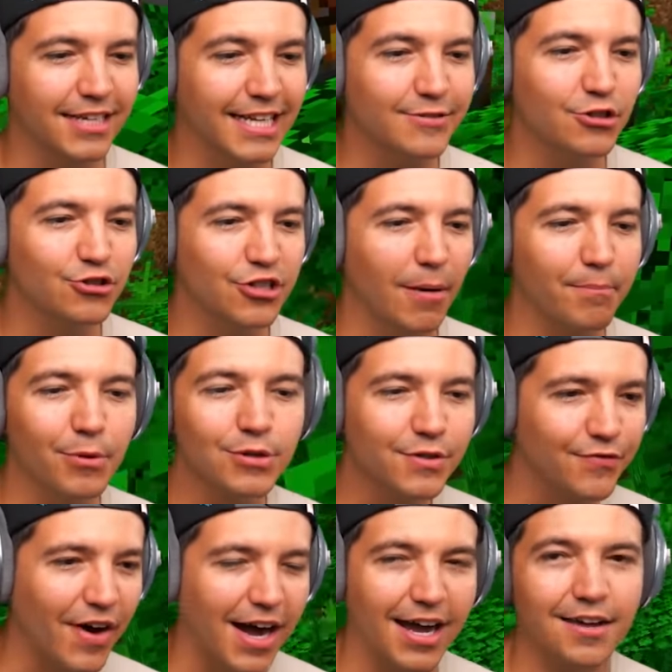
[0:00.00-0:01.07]
It gives you jump
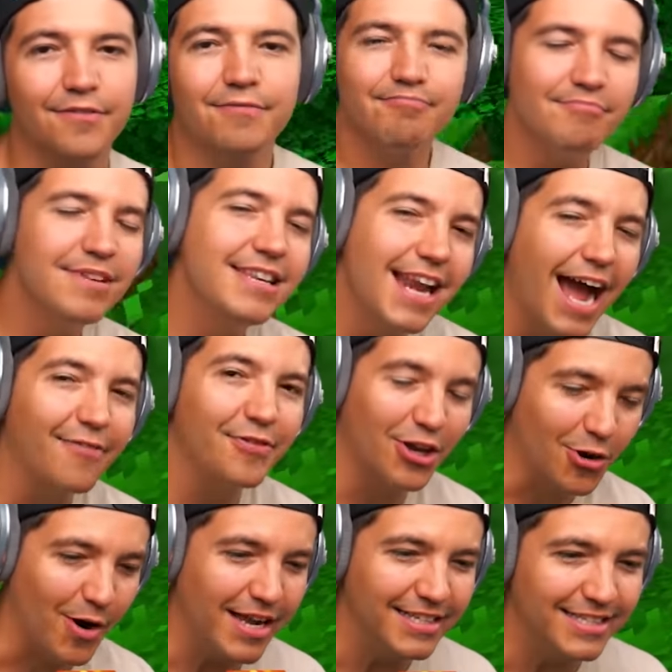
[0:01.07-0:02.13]
boost five. Not the
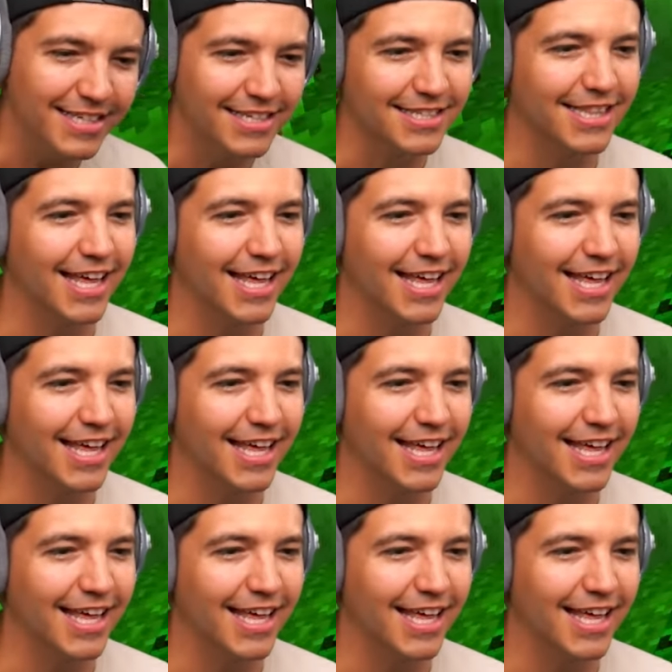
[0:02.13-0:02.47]
craziest easiest